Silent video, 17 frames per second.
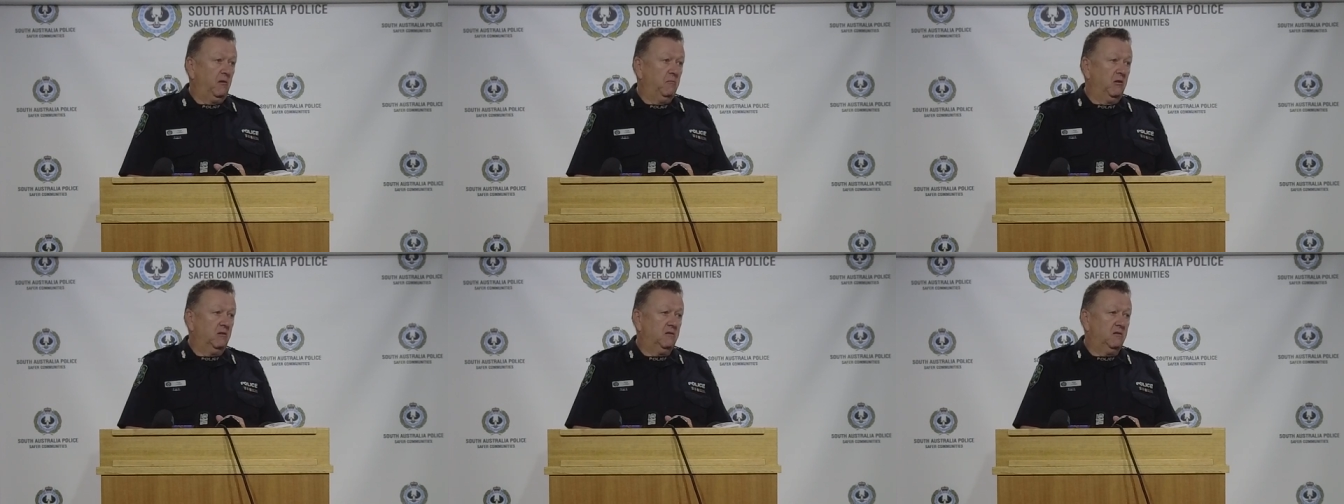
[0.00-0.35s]

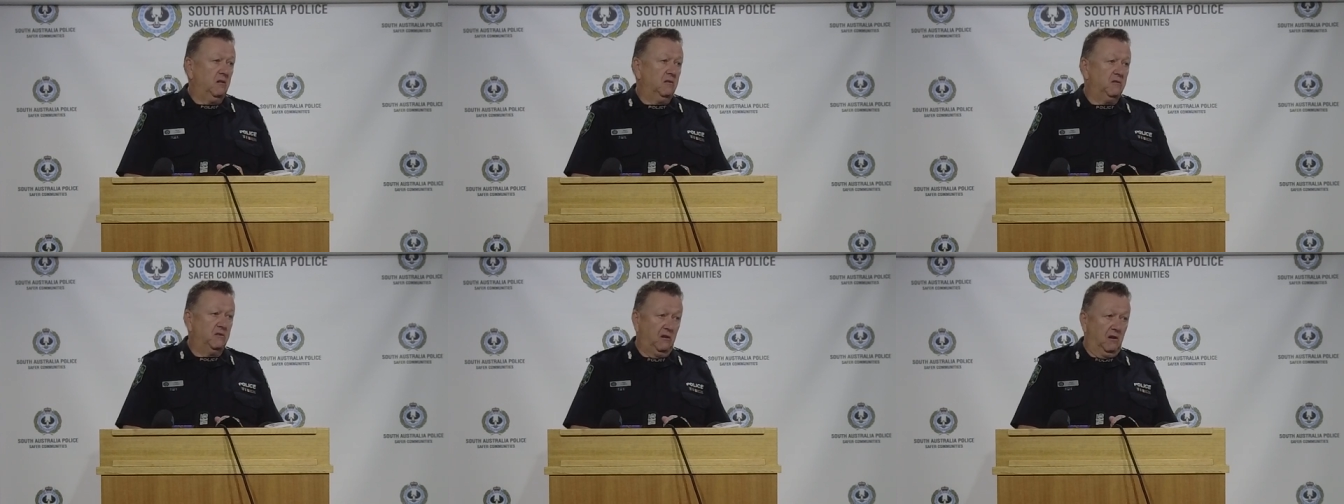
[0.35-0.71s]
but
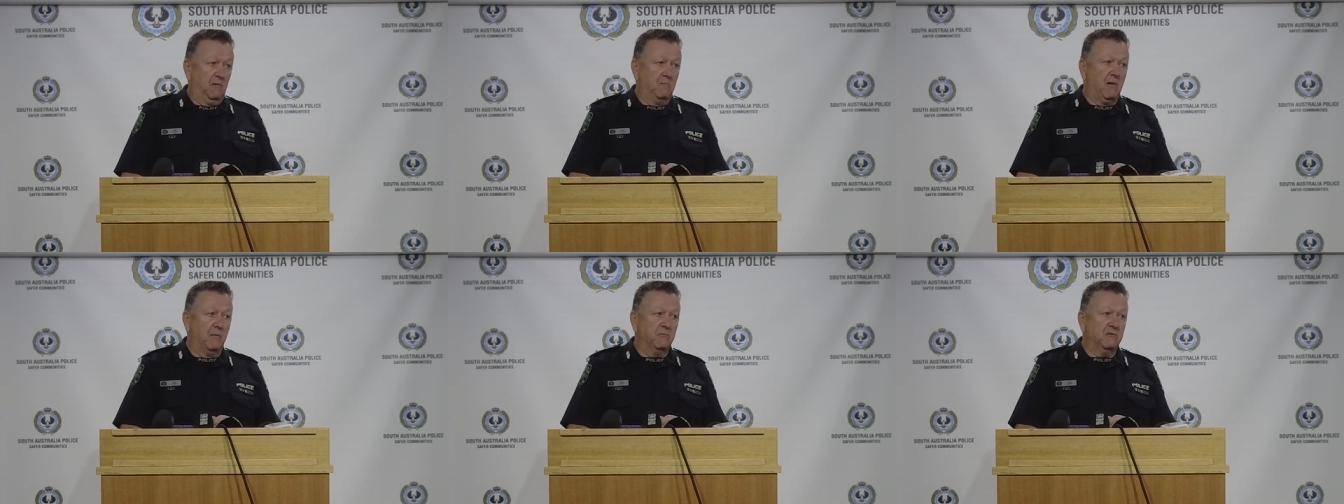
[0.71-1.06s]

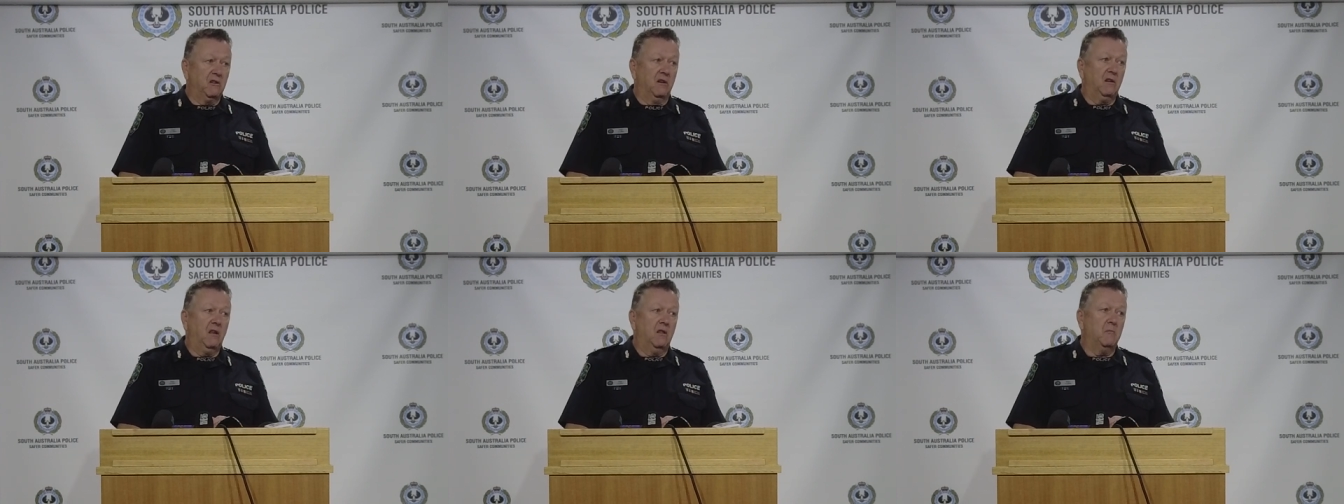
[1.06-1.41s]
certainly mum's
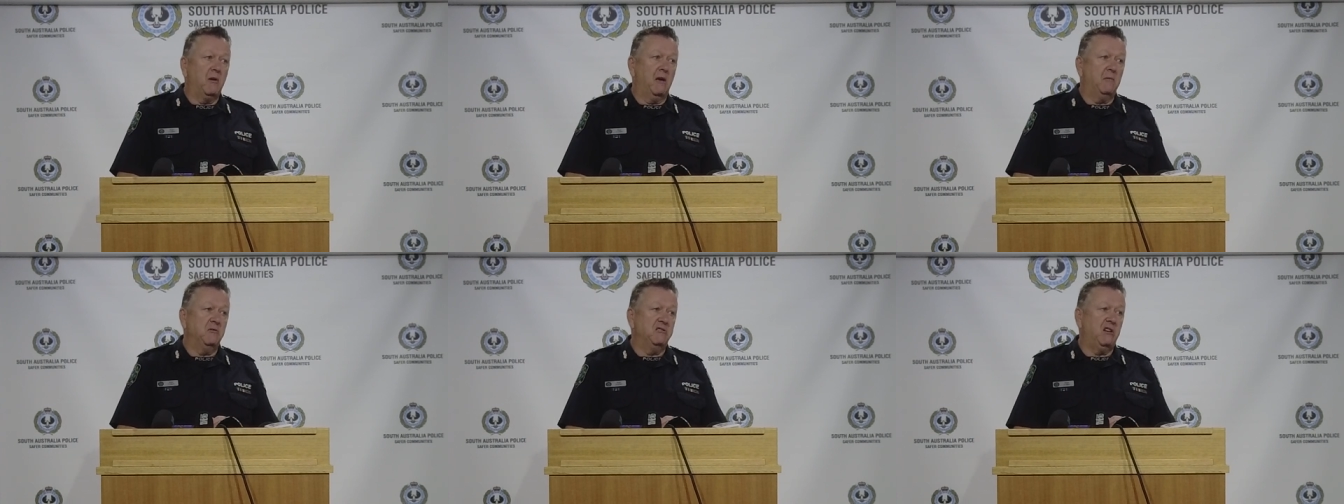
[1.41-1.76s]
going to get the
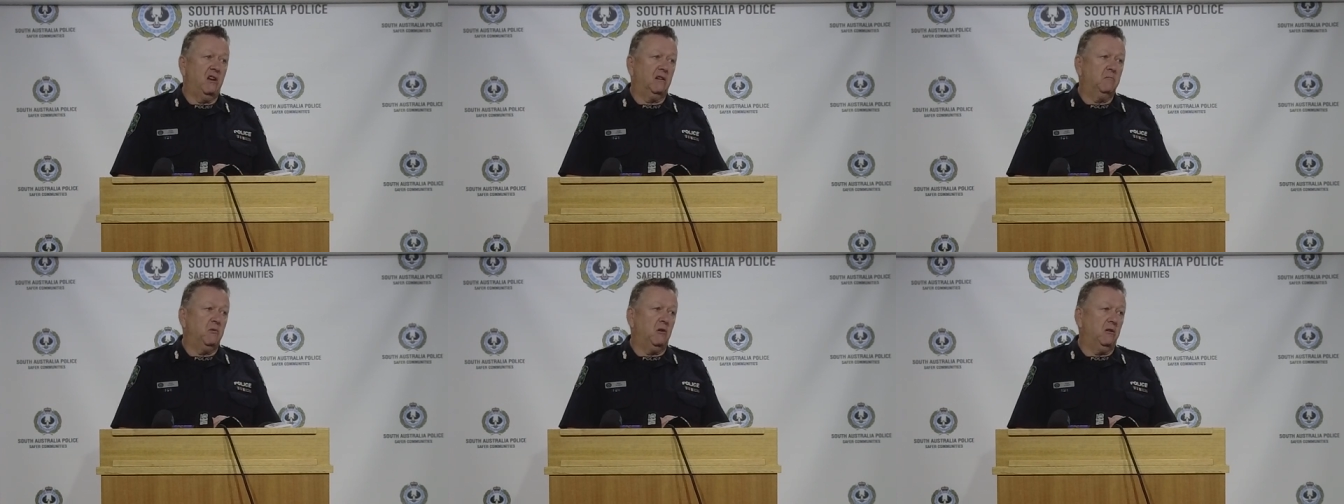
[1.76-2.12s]
baby
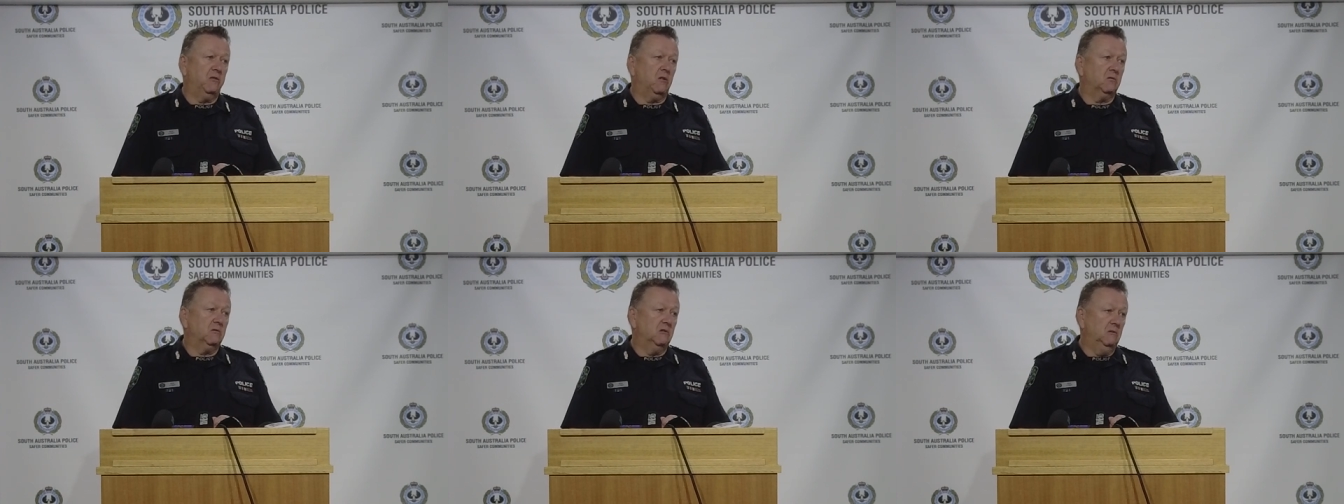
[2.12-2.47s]
checked by a
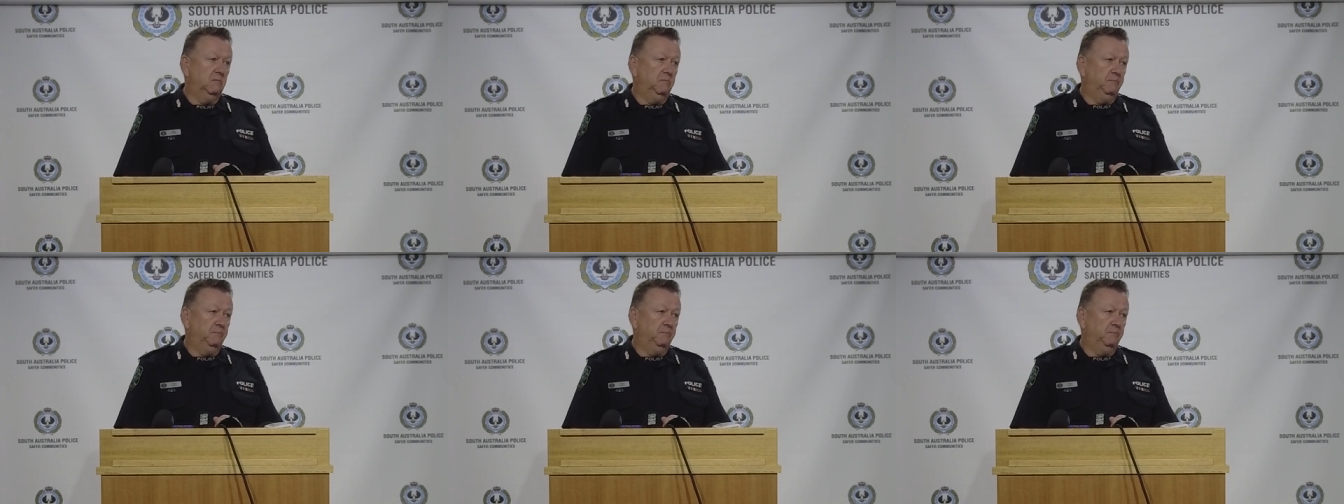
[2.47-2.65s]
doctor.